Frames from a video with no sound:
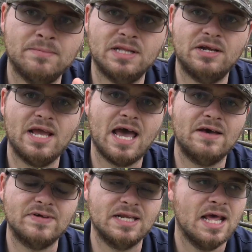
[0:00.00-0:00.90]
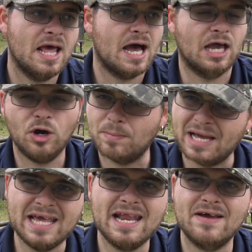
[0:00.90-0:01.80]
but there you have it. I hope
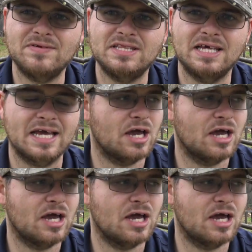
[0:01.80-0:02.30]
I hit everything.